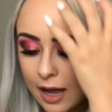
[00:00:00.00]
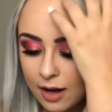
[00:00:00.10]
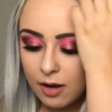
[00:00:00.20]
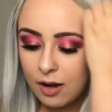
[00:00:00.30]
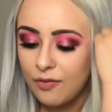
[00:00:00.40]

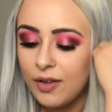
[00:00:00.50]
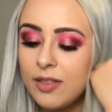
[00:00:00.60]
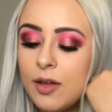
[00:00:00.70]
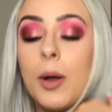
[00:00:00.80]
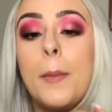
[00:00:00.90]
And I
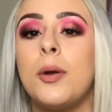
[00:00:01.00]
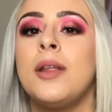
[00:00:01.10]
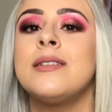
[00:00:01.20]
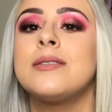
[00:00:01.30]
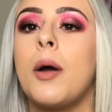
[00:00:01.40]
found that when
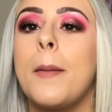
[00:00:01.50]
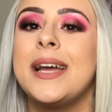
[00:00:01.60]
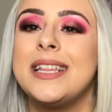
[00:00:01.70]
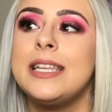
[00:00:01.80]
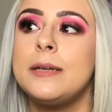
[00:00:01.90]
putting this on
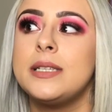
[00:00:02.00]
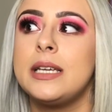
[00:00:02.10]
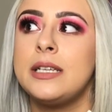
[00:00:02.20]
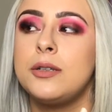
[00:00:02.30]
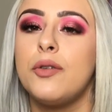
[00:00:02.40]
my lips,
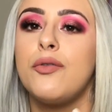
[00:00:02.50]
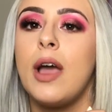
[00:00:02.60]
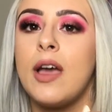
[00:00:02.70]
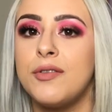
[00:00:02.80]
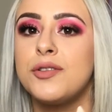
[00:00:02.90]
it took
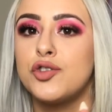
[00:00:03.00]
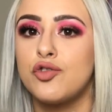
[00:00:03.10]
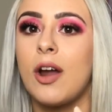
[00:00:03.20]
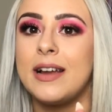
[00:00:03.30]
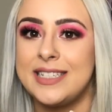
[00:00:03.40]
forever to
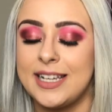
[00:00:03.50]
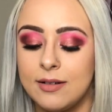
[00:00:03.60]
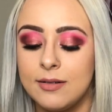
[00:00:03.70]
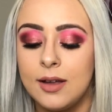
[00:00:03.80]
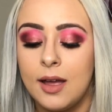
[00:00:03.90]
dry
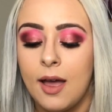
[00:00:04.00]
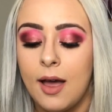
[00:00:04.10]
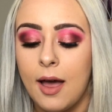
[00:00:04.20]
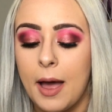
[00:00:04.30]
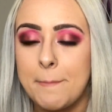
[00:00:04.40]
down.
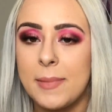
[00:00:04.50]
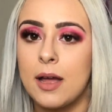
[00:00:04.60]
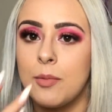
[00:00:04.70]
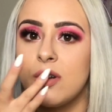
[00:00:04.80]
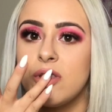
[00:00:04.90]
Like,
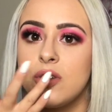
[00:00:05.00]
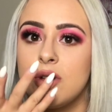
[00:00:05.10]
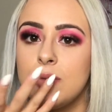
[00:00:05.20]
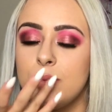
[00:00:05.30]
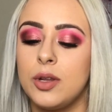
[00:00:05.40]
I'm wearing the
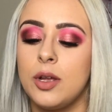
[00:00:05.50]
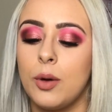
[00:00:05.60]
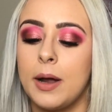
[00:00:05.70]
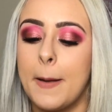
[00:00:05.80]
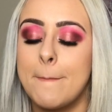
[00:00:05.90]
Huda Beauty
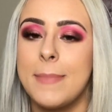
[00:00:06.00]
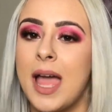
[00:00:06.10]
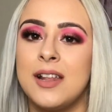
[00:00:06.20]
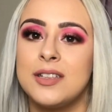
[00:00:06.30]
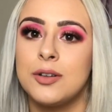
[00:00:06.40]
one
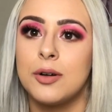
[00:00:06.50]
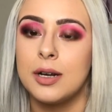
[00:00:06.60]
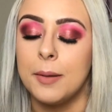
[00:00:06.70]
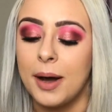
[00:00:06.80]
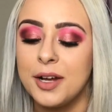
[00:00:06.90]
and it's not
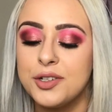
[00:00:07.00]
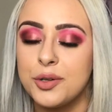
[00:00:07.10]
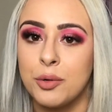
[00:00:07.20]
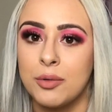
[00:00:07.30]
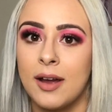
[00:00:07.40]
going to budge
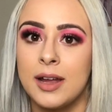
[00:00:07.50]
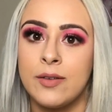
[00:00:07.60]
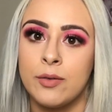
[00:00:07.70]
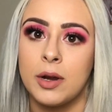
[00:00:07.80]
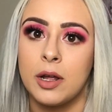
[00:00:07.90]
all night,
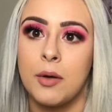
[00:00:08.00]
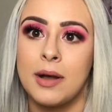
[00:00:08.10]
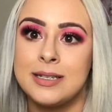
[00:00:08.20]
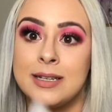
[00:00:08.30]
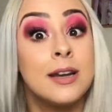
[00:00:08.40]
even when I go
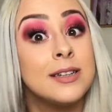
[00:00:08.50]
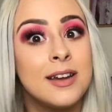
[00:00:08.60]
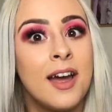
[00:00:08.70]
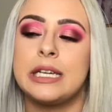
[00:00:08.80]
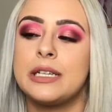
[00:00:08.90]
out to dinner
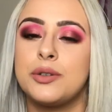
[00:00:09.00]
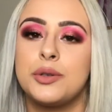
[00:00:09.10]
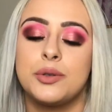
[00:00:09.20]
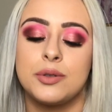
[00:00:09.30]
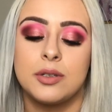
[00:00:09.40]
tonight. Yeah,
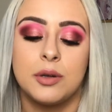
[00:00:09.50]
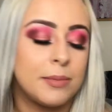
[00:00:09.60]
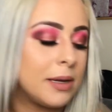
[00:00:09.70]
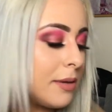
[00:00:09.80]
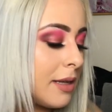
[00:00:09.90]
no, sorry,
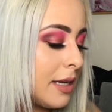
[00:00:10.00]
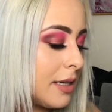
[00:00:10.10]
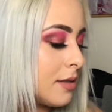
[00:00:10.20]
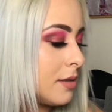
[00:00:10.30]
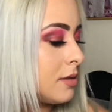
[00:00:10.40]
Maybelline.